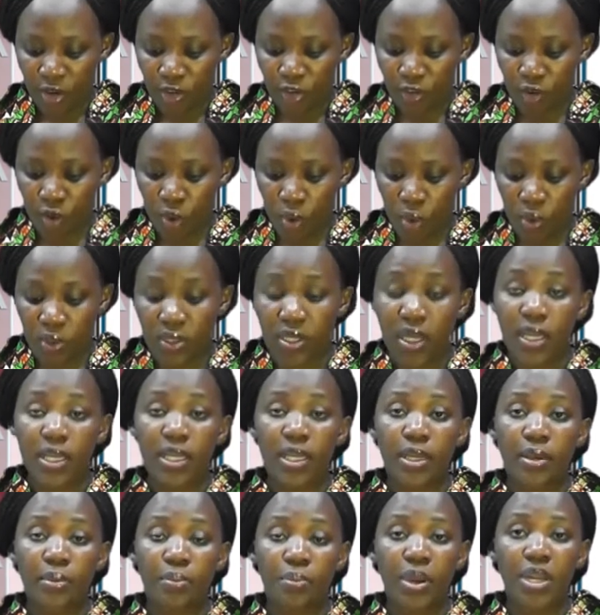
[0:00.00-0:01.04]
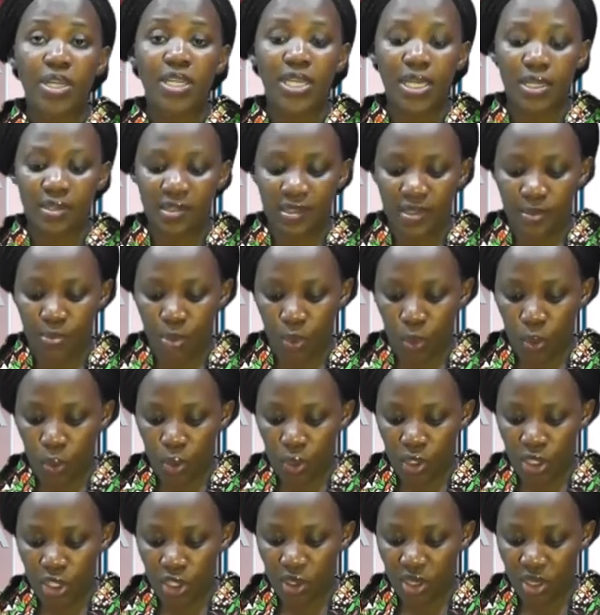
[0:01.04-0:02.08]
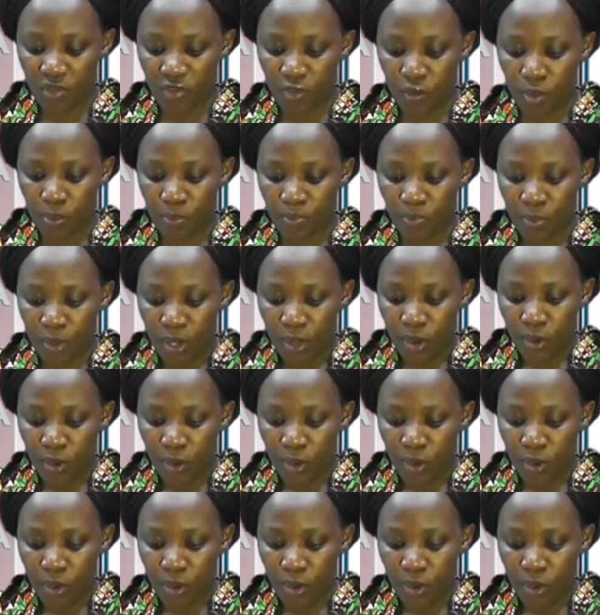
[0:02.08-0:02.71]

for orderly, predictable, uniform,